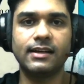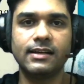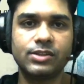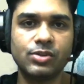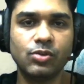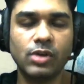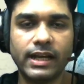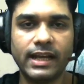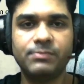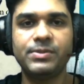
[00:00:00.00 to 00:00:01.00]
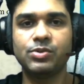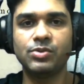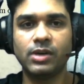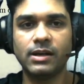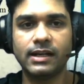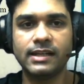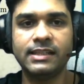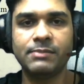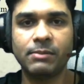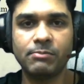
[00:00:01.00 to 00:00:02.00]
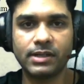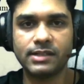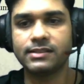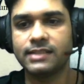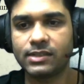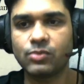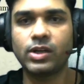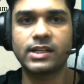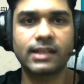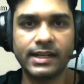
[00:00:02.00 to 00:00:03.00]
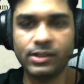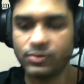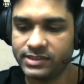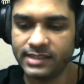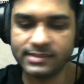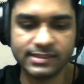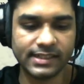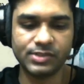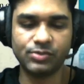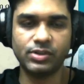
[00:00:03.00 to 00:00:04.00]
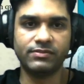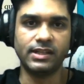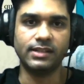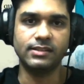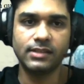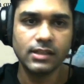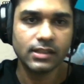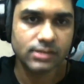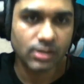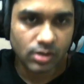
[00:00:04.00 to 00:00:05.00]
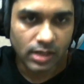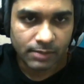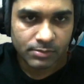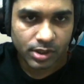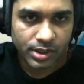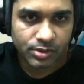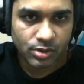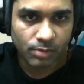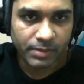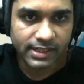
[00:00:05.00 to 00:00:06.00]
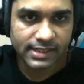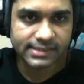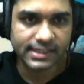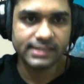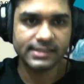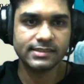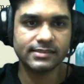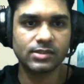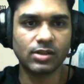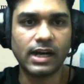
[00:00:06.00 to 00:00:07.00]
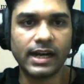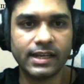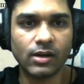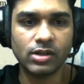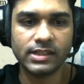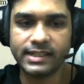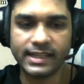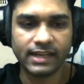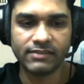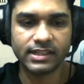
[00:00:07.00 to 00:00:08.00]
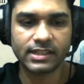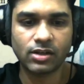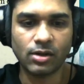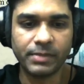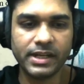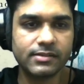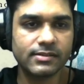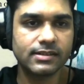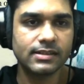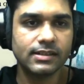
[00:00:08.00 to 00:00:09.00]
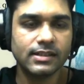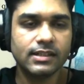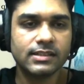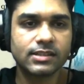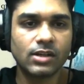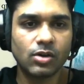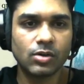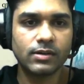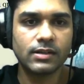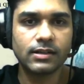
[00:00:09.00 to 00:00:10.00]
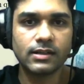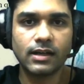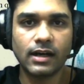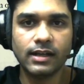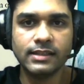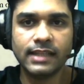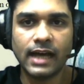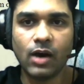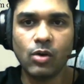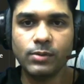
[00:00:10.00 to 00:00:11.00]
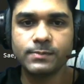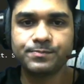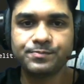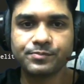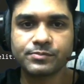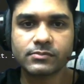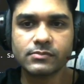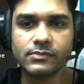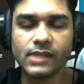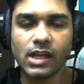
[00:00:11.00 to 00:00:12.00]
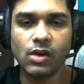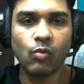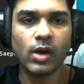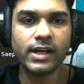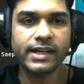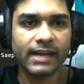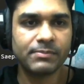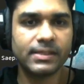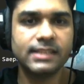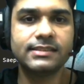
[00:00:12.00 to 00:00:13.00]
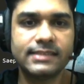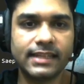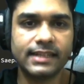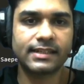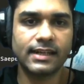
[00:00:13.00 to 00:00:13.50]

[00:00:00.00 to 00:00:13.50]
to help you remember that what kind of change that you have done. So I'm going to commit the changes. So I already have a commit. So now what happens that